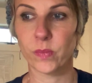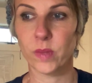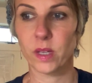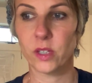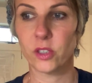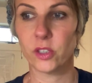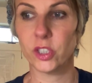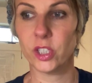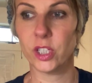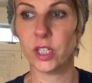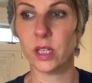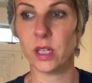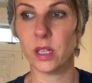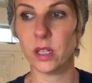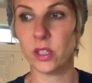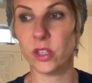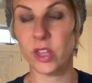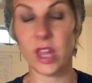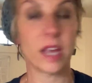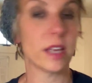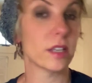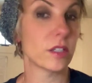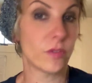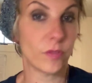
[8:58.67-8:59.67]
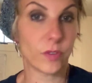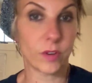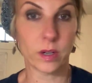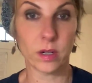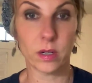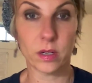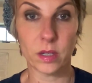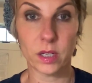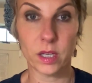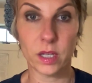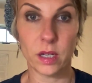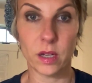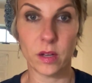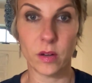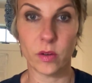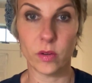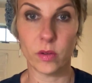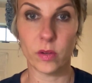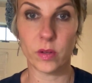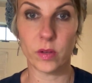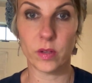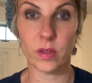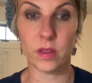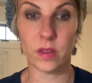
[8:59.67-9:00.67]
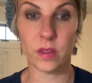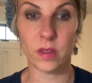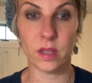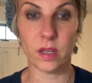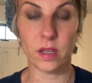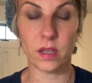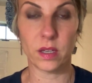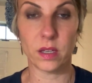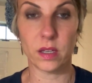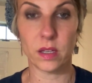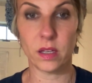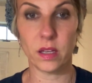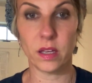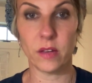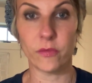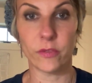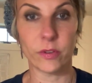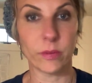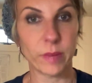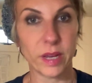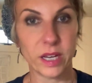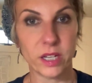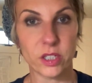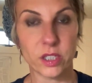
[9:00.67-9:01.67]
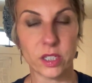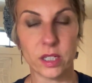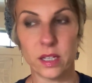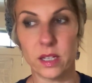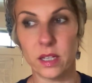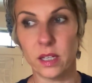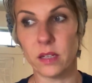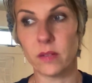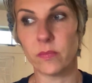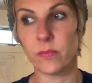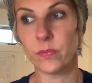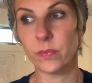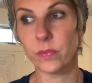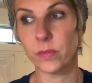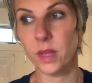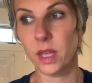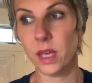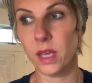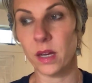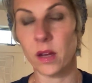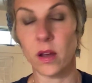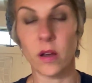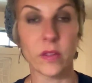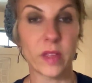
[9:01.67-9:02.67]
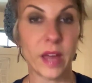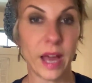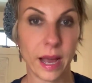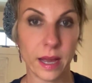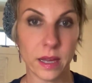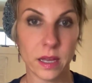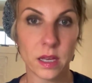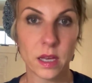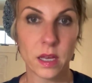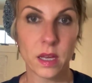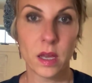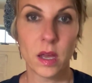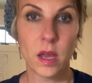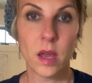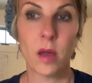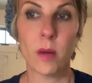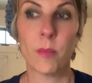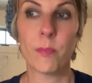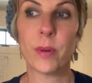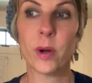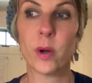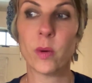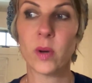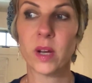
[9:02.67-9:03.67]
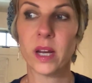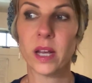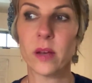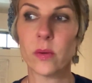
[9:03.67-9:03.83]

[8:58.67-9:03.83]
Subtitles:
she thanks for, the information and all that. But what I